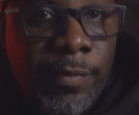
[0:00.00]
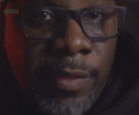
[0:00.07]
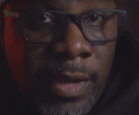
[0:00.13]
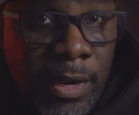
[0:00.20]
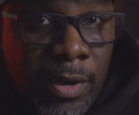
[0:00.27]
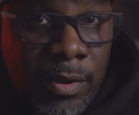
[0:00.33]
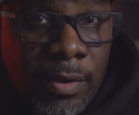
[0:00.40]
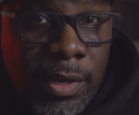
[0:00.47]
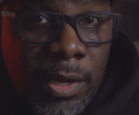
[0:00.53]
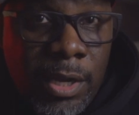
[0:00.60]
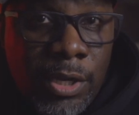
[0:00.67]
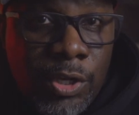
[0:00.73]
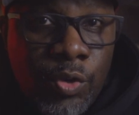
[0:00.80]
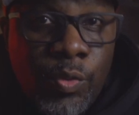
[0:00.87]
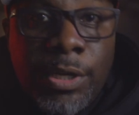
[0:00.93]
there,
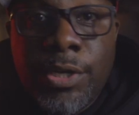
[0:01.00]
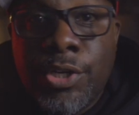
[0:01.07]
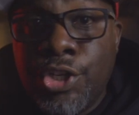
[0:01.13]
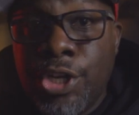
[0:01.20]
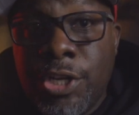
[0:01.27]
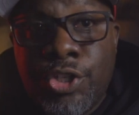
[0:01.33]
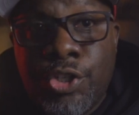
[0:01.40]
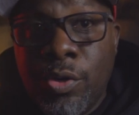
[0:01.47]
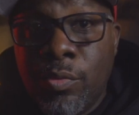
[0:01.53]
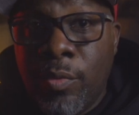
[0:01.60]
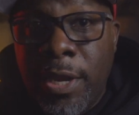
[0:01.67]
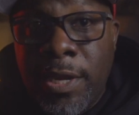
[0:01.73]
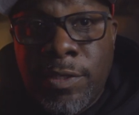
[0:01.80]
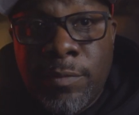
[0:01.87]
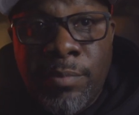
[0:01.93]
you can adjust your
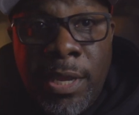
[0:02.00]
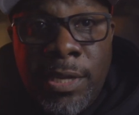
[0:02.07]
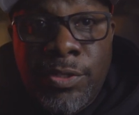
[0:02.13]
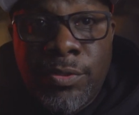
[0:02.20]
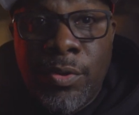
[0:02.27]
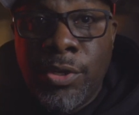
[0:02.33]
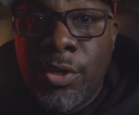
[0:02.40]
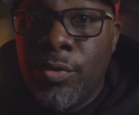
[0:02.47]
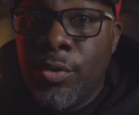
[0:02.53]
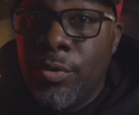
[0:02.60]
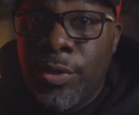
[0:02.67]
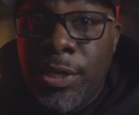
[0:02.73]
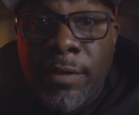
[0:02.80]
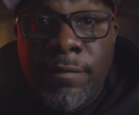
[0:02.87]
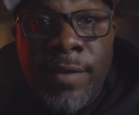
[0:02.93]
rates based on your
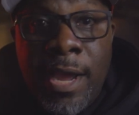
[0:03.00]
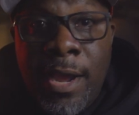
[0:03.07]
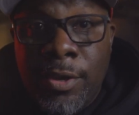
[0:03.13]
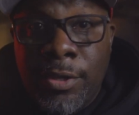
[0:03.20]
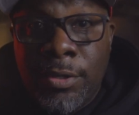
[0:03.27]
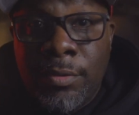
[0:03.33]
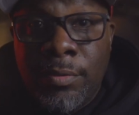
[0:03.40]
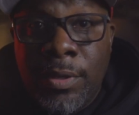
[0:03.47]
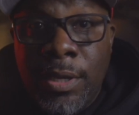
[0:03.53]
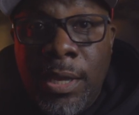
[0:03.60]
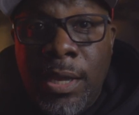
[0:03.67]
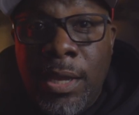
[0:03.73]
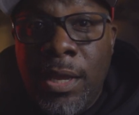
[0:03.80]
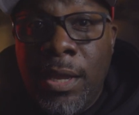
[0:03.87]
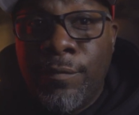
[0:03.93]
unique value.
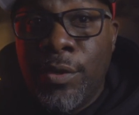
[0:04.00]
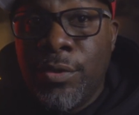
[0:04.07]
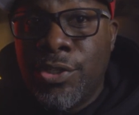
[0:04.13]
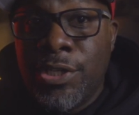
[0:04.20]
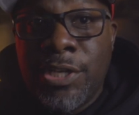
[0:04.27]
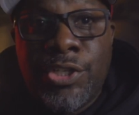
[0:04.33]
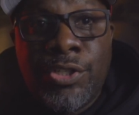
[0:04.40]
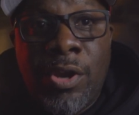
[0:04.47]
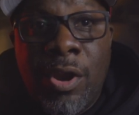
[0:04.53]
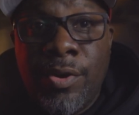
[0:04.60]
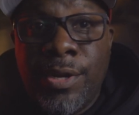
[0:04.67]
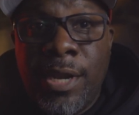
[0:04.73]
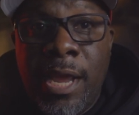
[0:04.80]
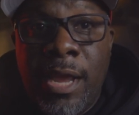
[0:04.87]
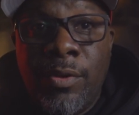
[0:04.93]
If you're just
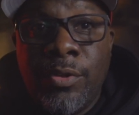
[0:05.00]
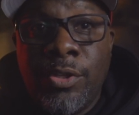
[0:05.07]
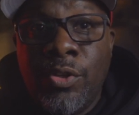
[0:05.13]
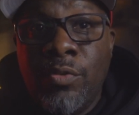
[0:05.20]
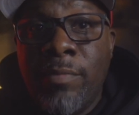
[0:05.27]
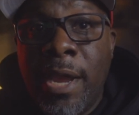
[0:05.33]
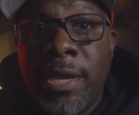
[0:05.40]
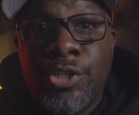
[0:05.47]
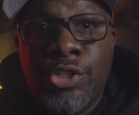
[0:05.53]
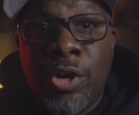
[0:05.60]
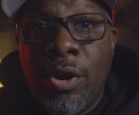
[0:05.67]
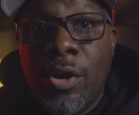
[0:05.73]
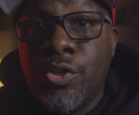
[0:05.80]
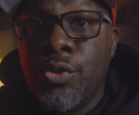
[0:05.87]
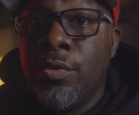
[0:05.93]
starting out, you might
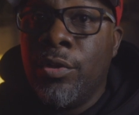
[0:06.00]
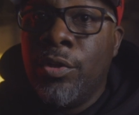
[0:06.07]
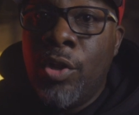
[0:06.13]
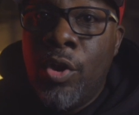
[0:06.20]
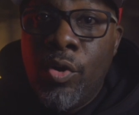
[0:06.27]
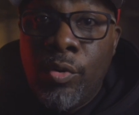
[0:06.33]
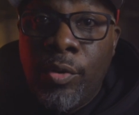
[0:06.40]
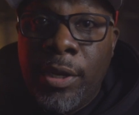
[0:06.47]
charge on the lower